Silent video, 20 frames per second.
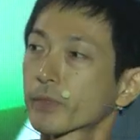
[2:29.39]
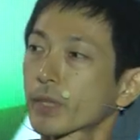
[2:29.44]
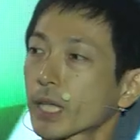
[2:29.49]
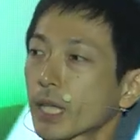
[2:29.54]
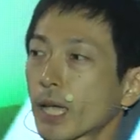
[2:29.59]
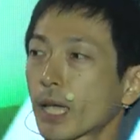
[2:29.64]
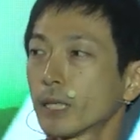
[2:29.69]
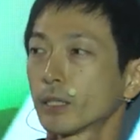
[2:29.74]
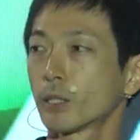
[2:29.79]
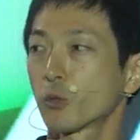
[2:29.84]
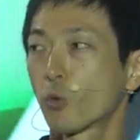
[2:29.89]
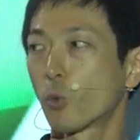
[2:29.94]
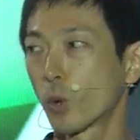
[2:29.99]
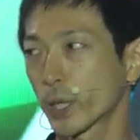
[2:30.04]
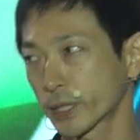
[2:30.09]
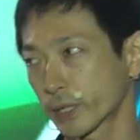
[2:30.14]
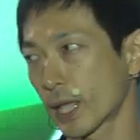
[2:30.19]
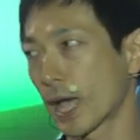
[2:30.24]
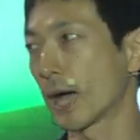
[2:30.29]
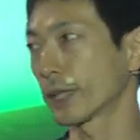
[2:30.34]
and
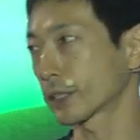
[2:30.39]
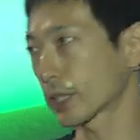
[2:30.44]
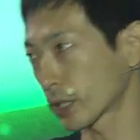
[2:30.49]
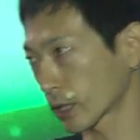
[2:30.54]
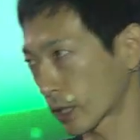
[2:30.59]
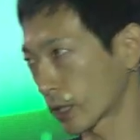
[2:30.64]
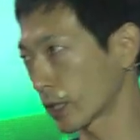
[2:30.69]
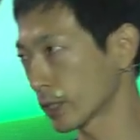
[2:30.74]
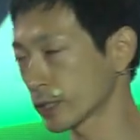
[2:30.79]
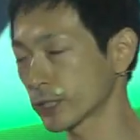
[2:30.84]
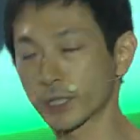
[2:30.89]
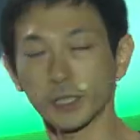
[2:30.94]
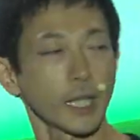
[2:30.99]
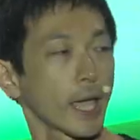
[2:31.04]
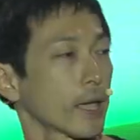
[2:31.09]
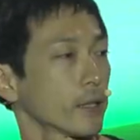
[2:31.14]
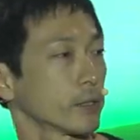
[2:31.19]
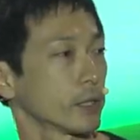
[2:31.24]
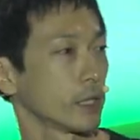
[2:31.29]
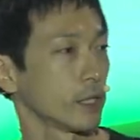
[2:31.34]
what attackers
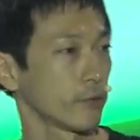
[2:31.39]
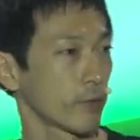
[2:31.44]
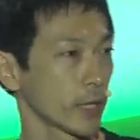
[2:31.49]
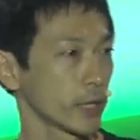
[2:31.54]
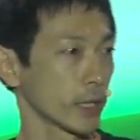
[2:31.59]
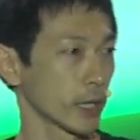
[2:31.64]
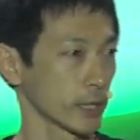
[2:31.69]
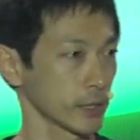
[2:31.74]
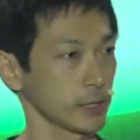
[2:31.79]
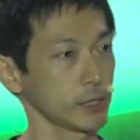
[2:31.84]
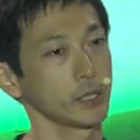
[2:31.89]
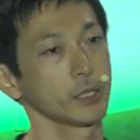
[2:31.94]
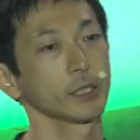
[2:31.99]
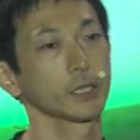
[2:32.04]
and defenders